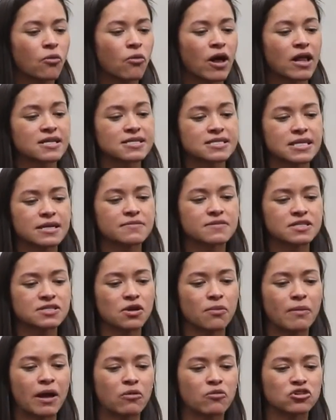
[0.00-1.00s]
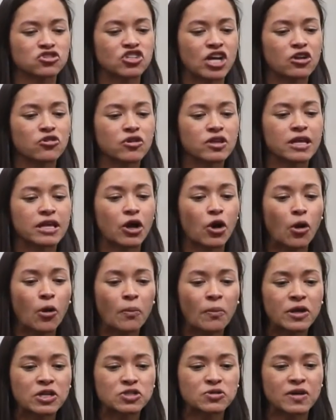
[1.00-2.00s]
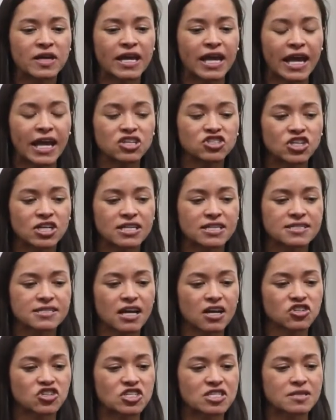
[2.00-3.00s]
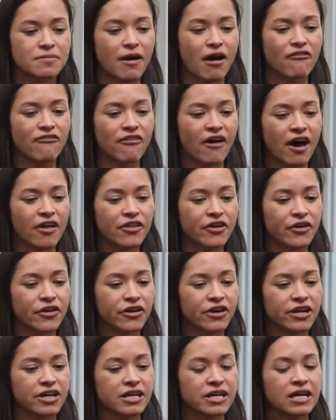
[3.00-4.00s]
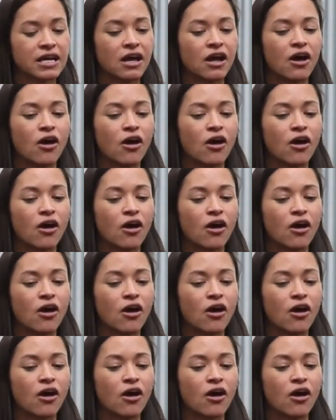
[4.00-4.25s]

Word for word: while it seemed as though men were generally open to engaging in discussions about fatherhood,